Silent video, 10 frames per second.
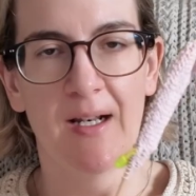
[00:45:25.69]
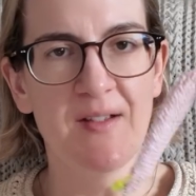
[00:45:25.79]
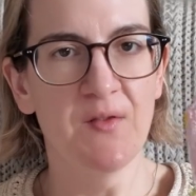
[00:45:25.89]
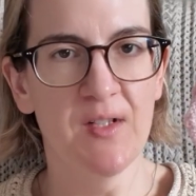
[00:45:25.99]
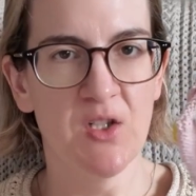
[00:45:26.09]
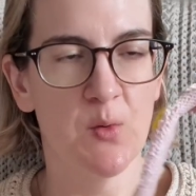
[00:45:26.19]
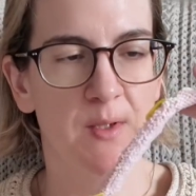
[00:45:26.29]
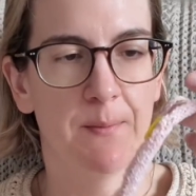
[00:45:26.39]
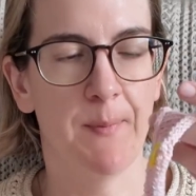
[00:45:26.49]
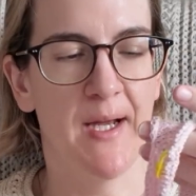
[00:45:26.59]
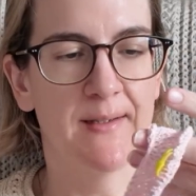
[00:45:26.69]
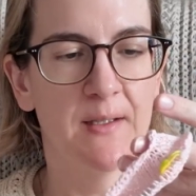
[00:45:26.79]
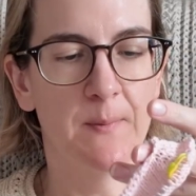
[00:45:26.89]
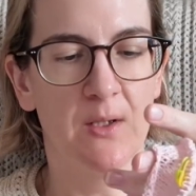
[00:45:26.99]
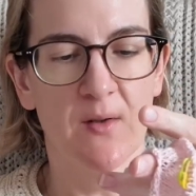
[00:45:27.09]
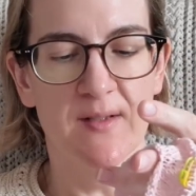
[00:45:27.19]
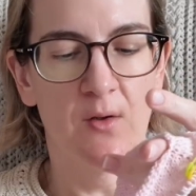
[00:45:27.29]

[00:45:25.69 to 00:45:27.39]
Let's finish with the pattern because